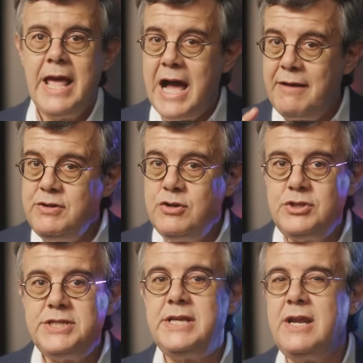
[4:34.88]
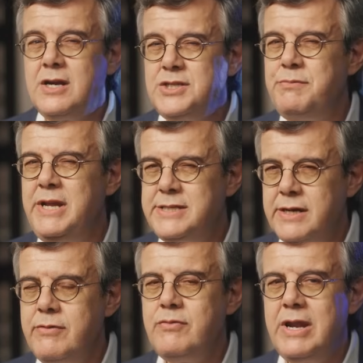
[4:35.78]
Have you noticed the larger
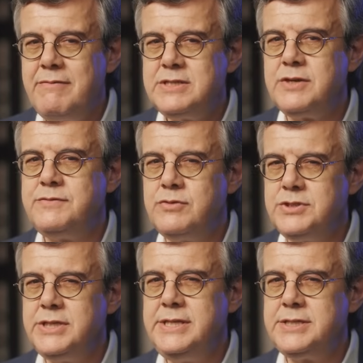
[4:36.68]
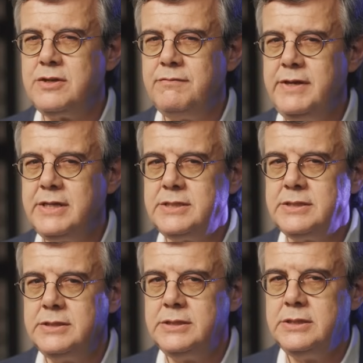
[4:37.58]
military relevance of drones in this conflict?